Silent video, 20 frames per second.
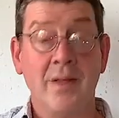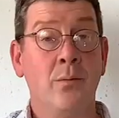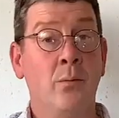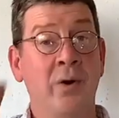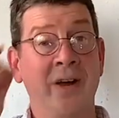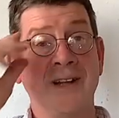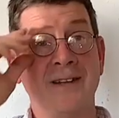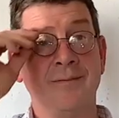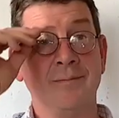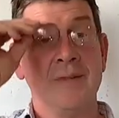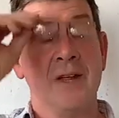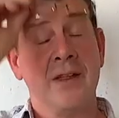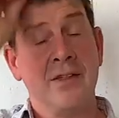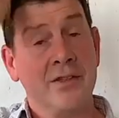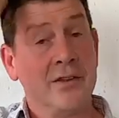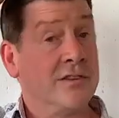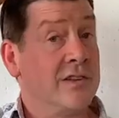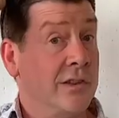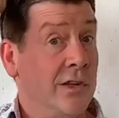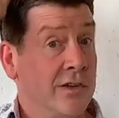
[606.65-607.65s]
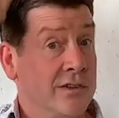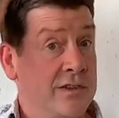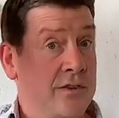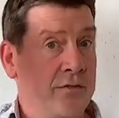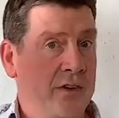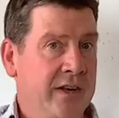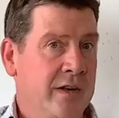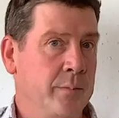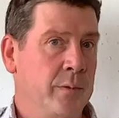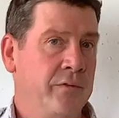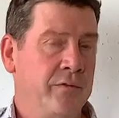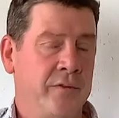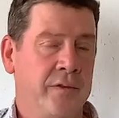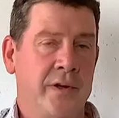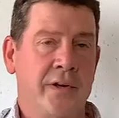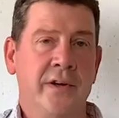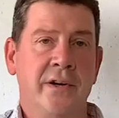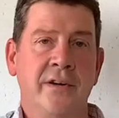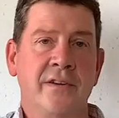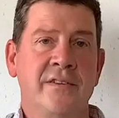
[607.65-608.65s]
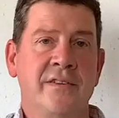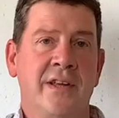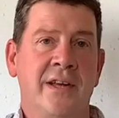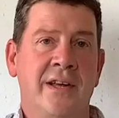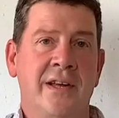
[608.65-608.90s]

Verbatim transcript: Well, there's lots of edible flowers,